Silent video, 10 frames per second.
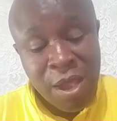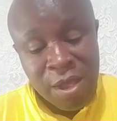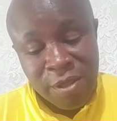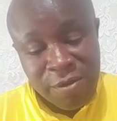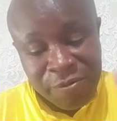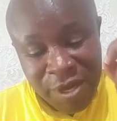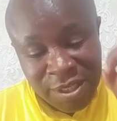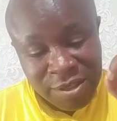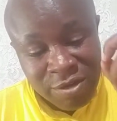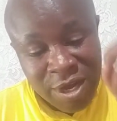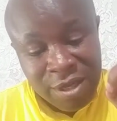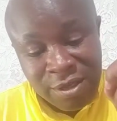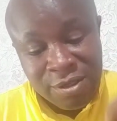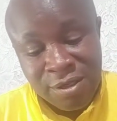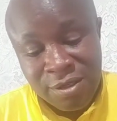The first
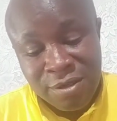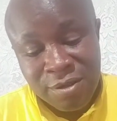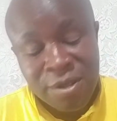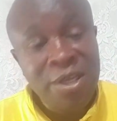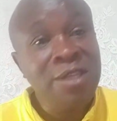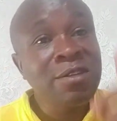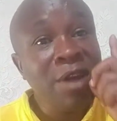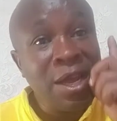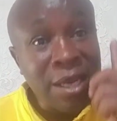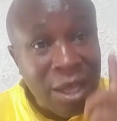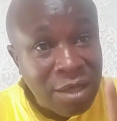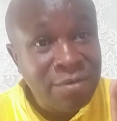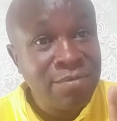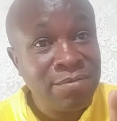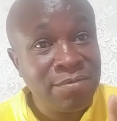race is Raila.
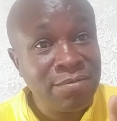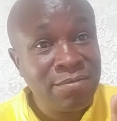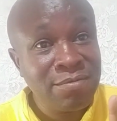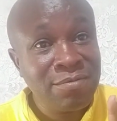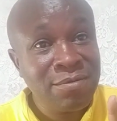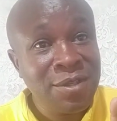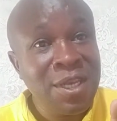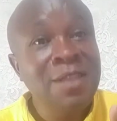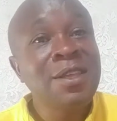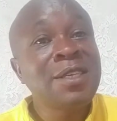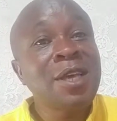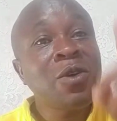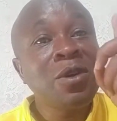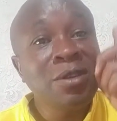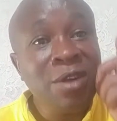The
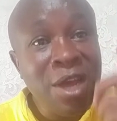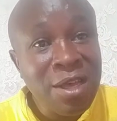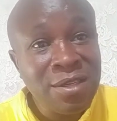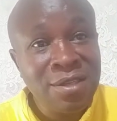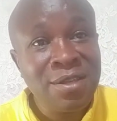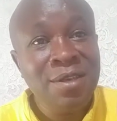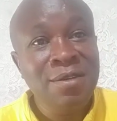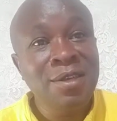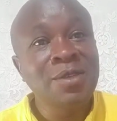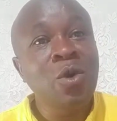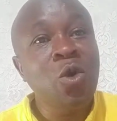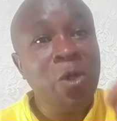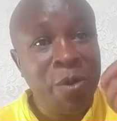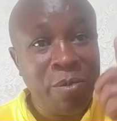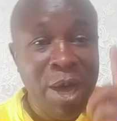second race is
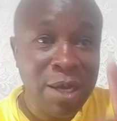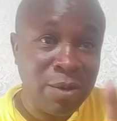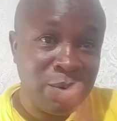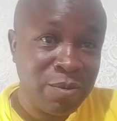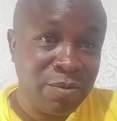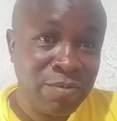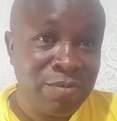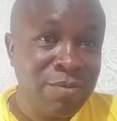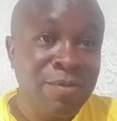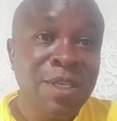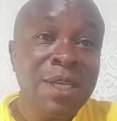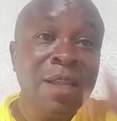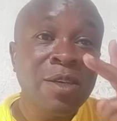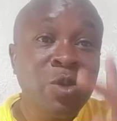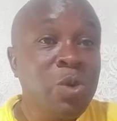Obado. These are
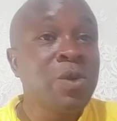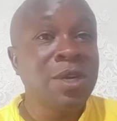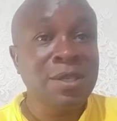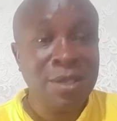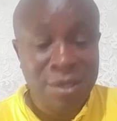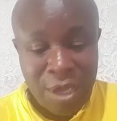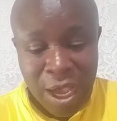the 2 races.